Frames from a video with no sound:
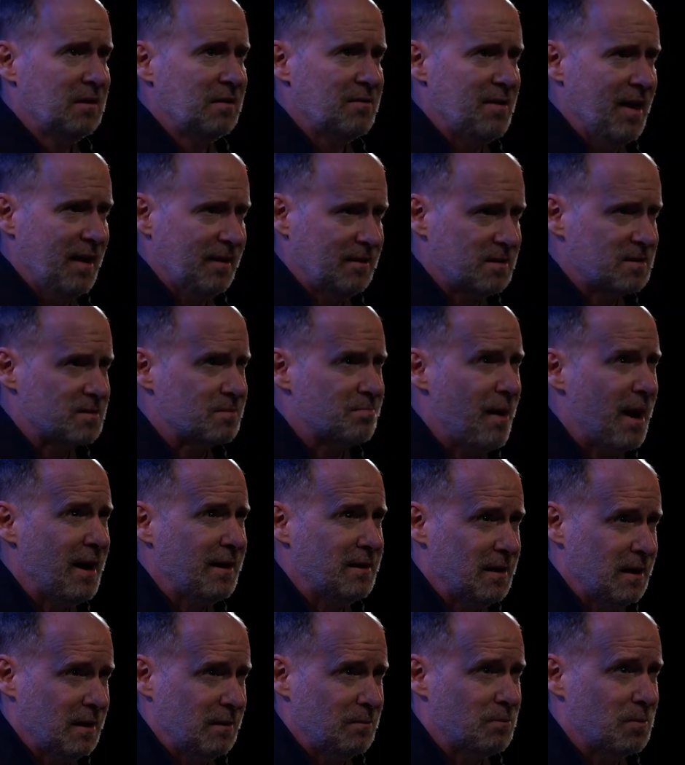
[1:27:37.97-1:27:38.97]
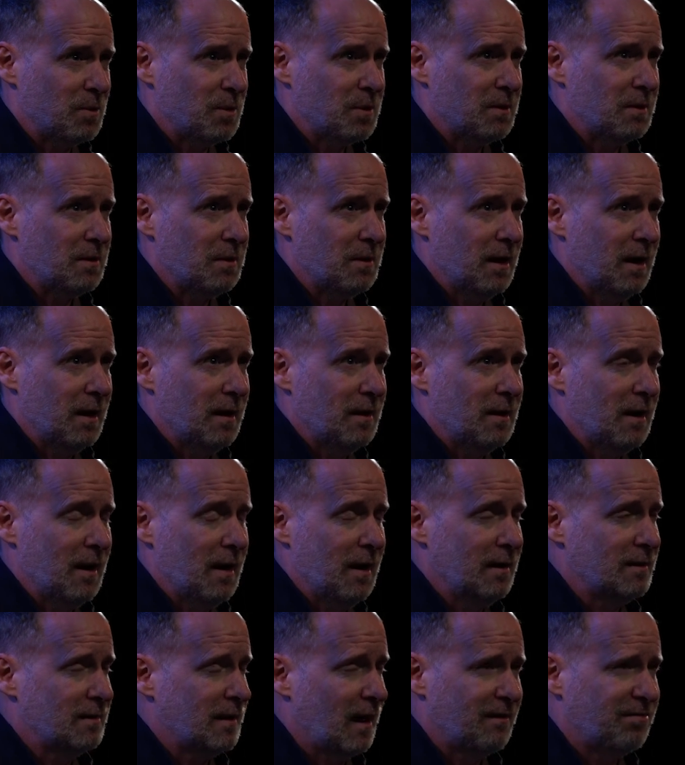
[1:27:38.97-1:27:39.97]
That is my name,
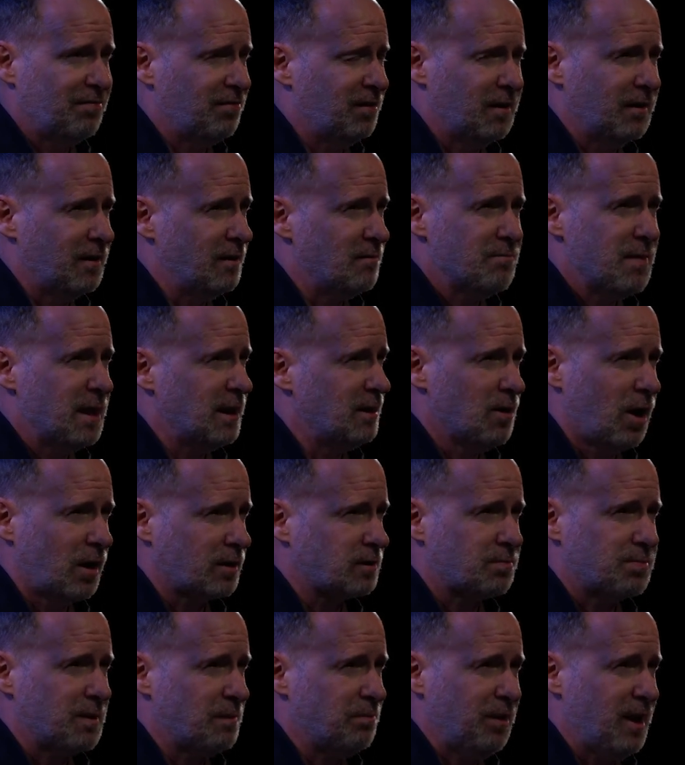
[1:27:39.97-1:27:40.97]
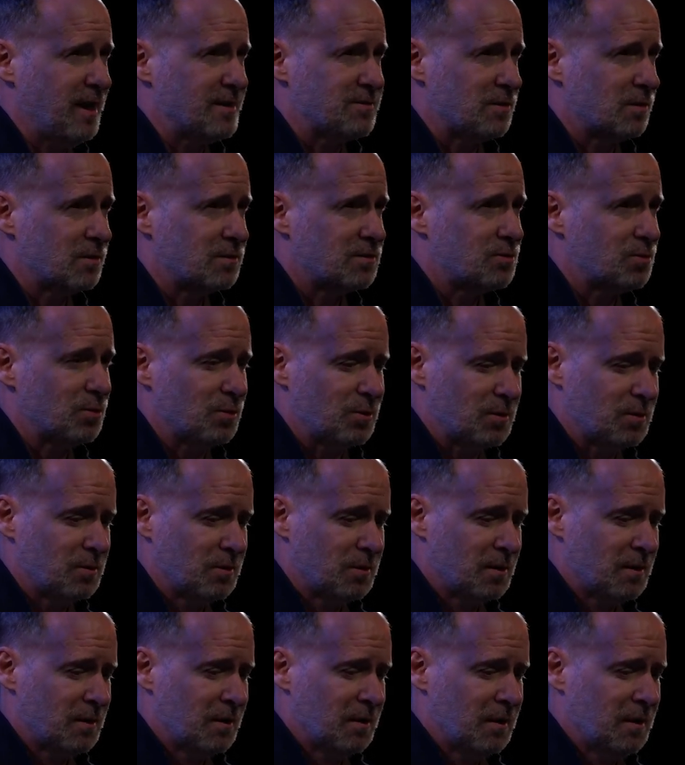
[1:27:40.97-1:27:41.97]
and I fear it may not be pleasant to you.
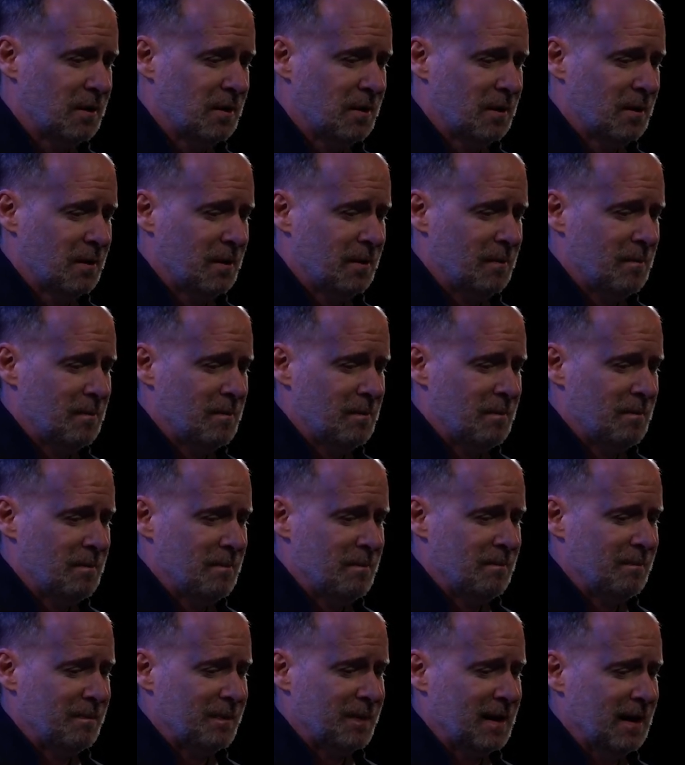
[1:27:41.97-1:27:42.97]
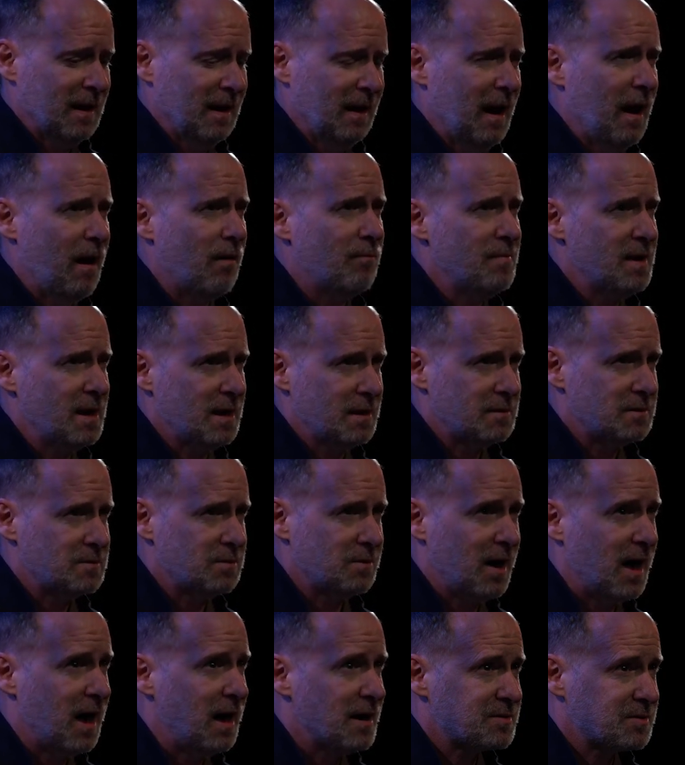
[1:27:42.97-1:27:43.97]
Allow me
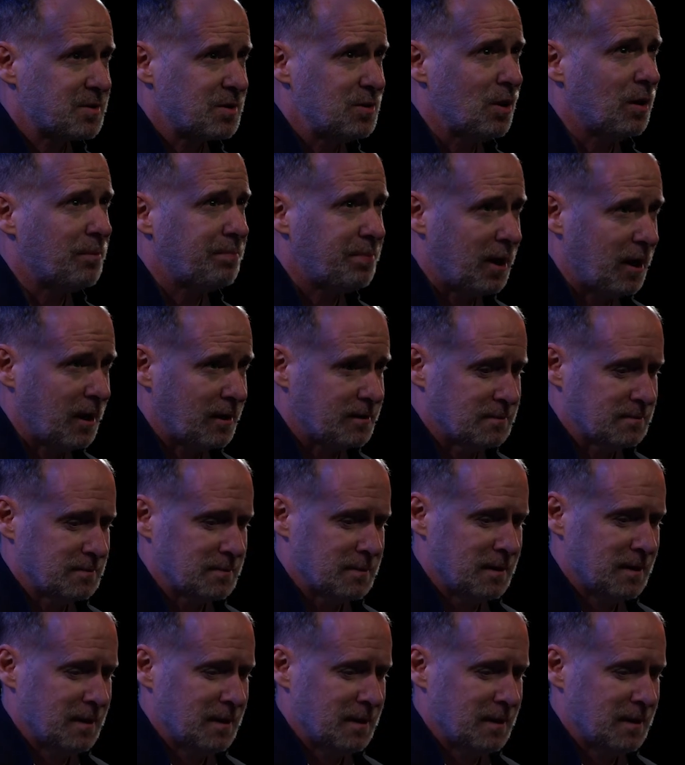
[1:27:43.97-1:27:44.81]
to ask your pardon.